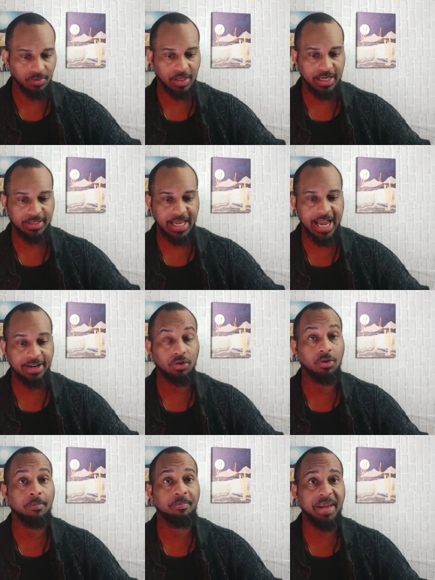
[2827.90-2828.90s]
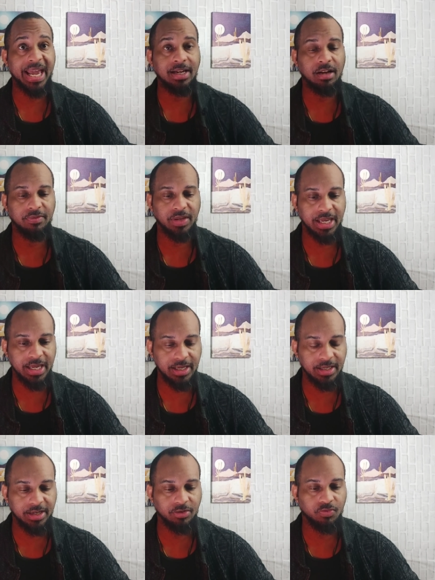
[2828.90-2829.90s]
That's titled, Bank of
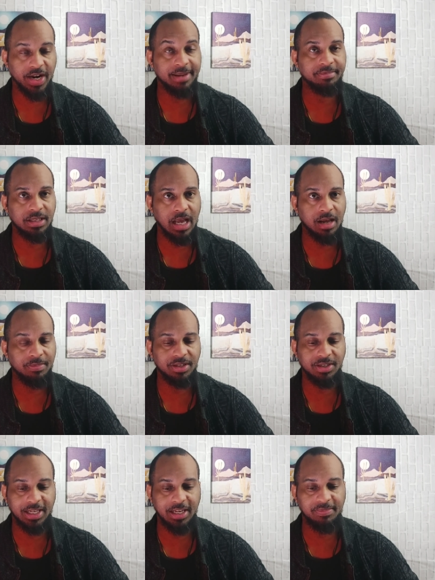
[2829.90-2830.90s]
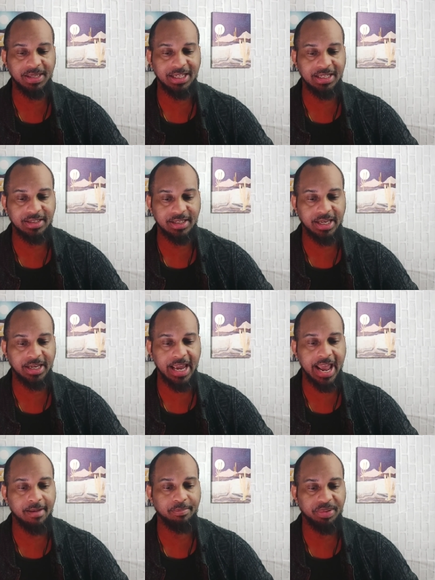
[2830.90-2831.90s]
England ramps up C B D C
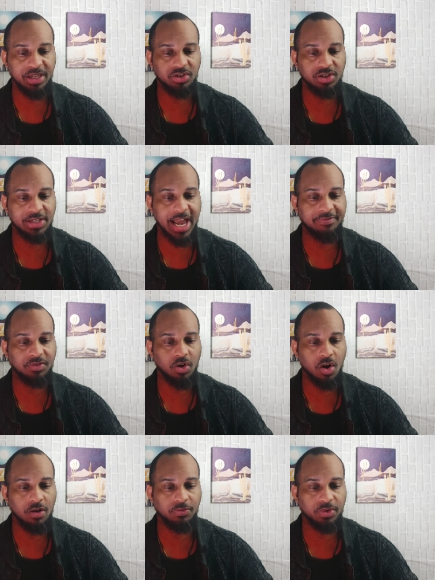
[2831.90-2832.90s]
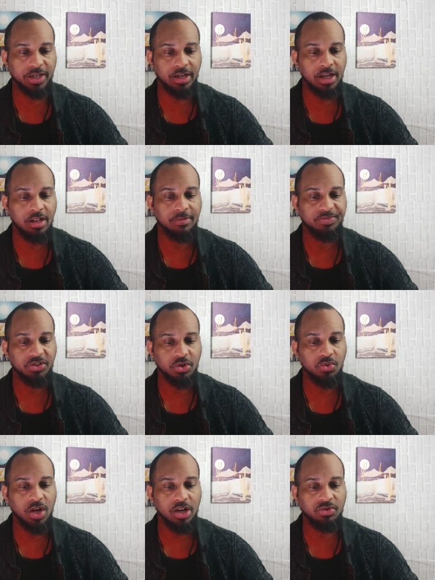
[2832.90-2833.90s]
ambitions after offering
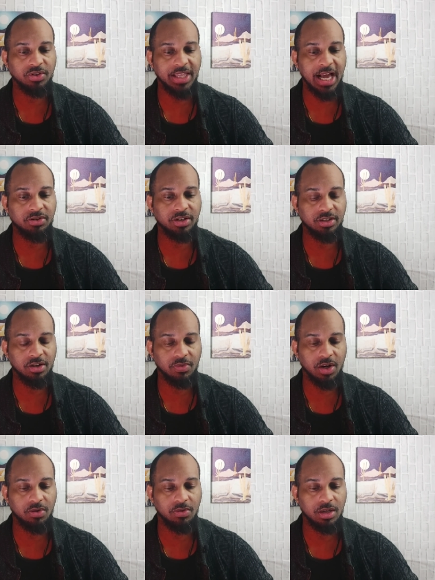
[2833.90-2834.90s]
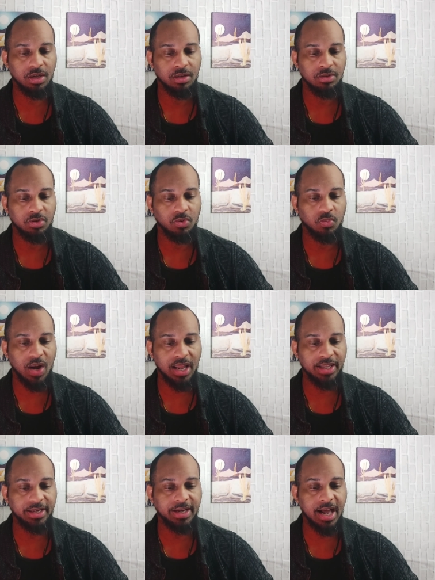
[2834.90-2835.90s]
two hundred thousand euro to
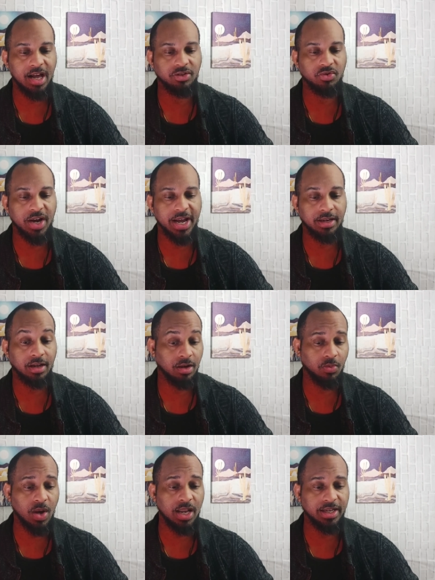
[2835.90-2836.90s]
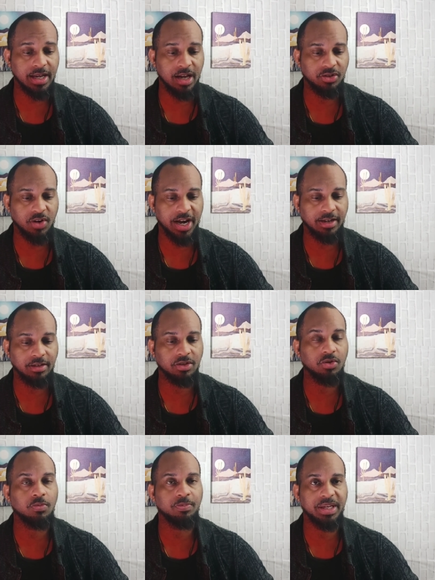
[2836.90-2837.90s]
wallet contract, uh, wallet contract
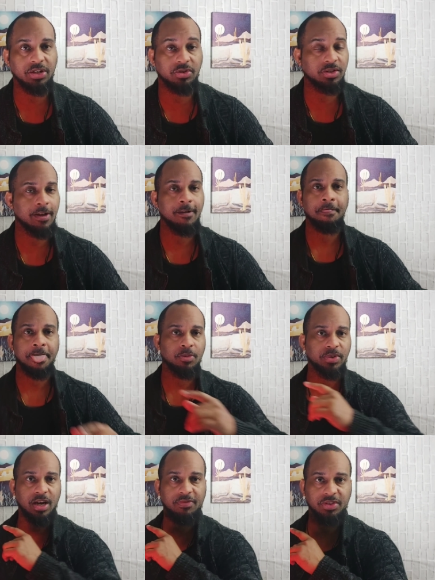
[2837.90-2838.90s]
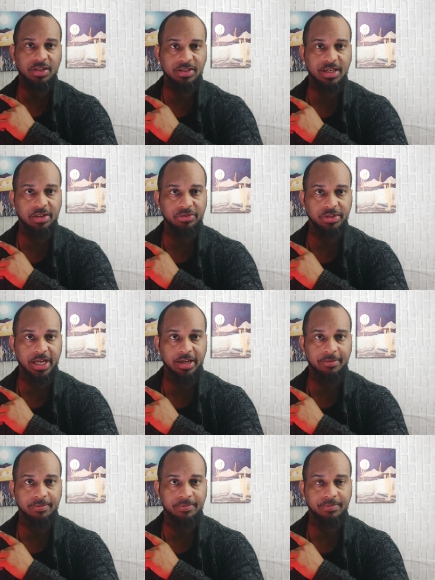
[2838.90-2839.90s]
to bidders. We covered this the other
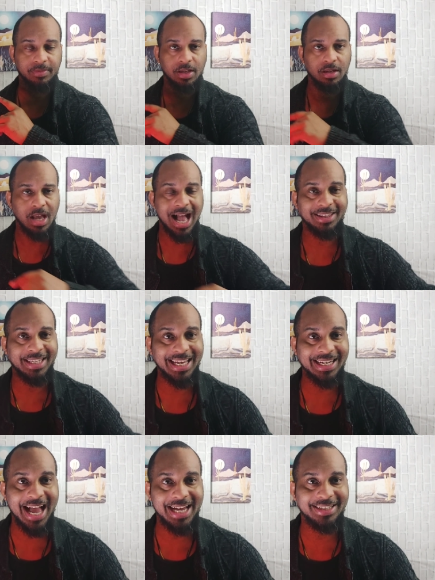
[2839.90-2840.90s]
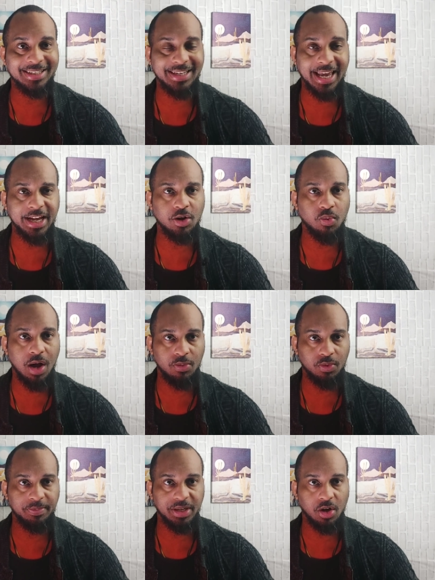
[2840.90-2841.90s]
day. Didn't I say Quant
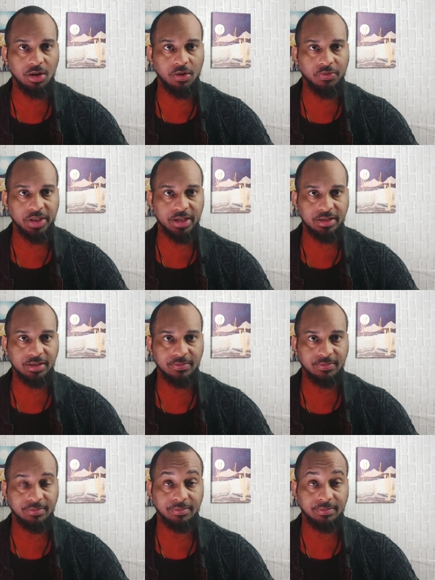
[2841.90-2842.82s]
will be all over this?